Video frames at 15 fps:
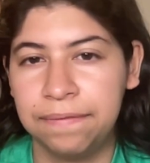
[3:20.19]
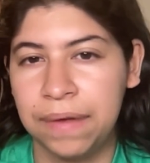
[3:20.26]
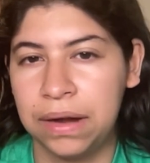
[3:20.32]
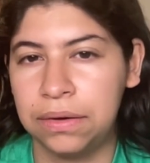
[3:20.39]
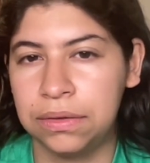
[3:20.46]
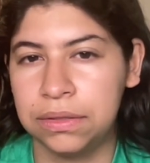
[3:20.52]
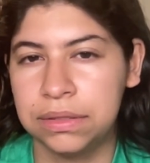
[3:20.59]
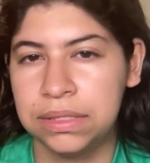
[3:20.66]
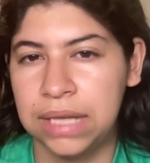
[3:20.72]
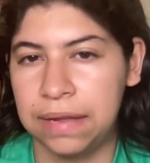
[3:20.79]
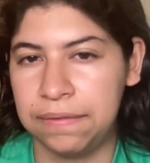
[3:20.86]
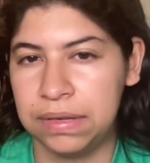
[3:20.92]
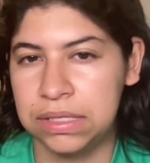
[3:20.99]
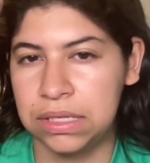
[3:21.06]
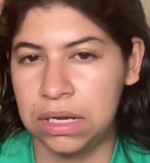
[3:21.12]
federal
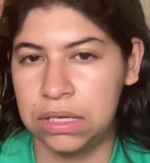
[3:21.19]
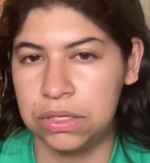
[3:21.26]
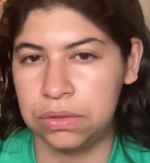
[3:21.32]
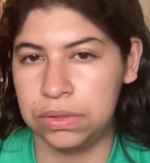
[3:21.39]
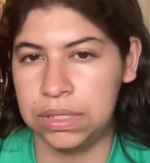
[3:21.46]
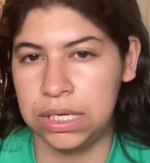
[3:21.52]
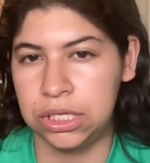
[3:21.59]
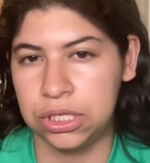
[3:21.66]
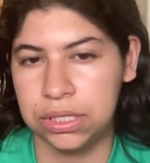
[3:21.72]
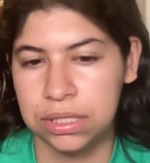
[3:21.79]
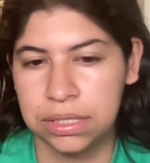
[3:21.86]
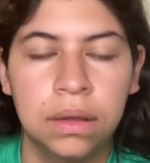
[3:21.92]
savings association.